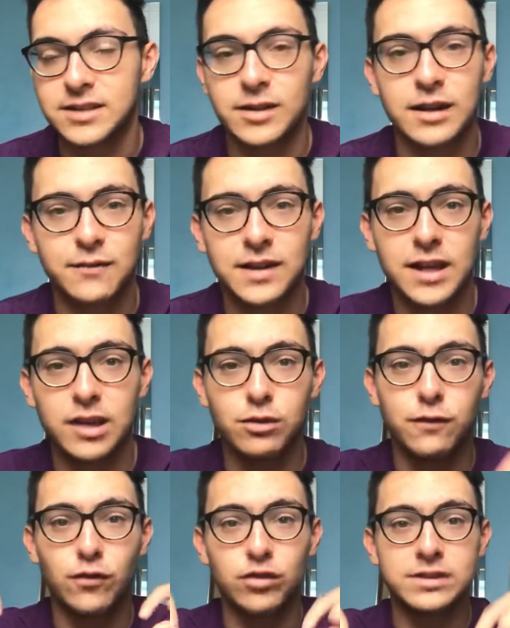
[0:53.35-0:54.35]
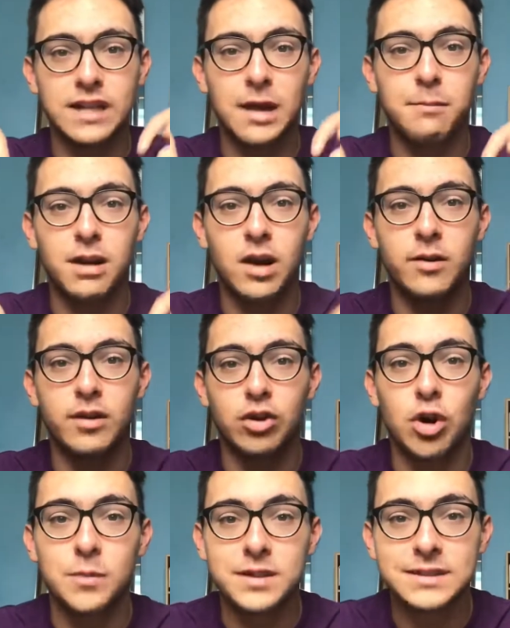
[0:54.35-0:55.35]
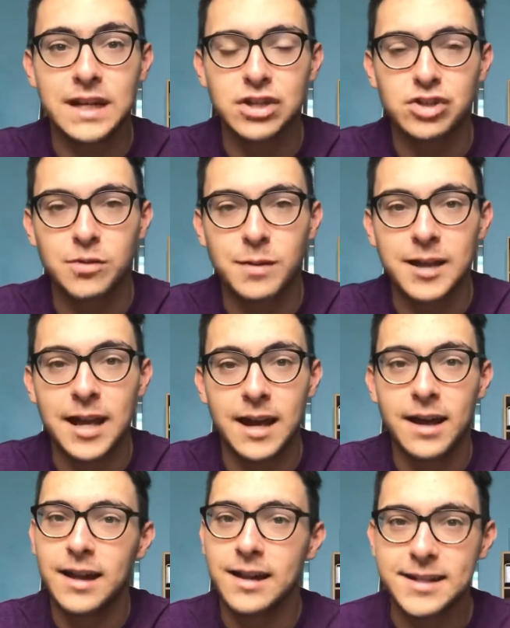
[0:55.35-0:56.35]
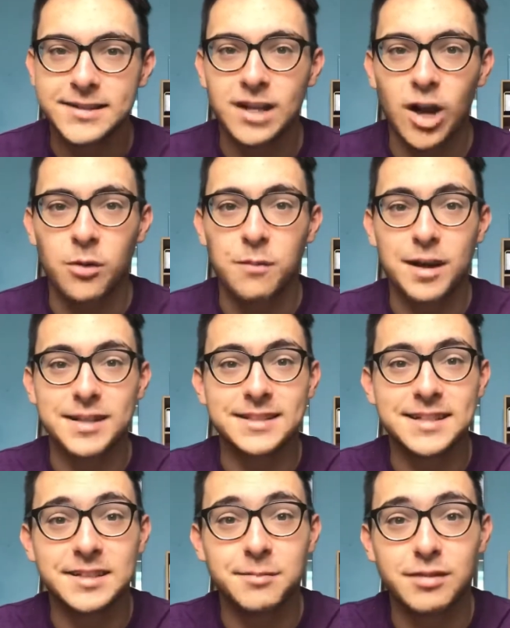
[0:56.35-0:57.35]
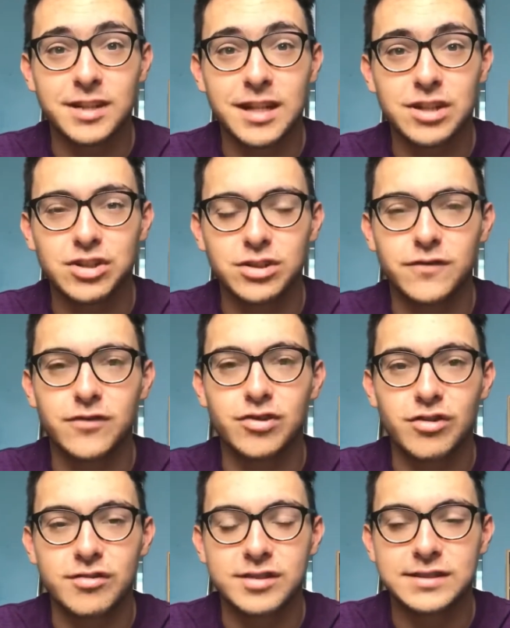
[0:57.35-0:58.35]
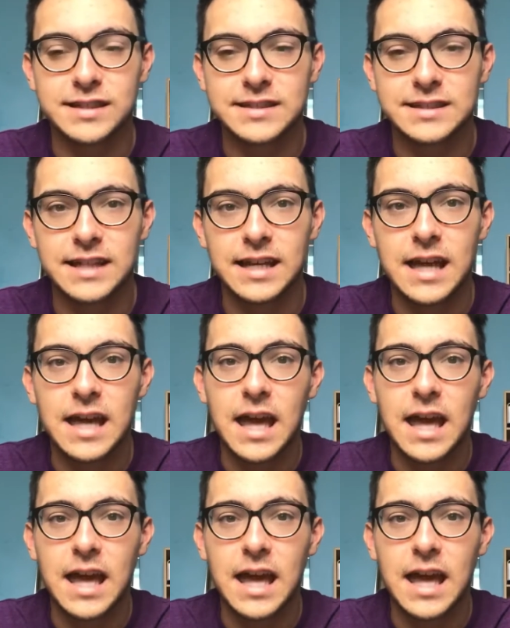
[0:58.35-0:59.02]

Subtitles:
So I'd love to hear your thoughts down below in the comment section. But yeah, let's start with my season predictions for Norwich City.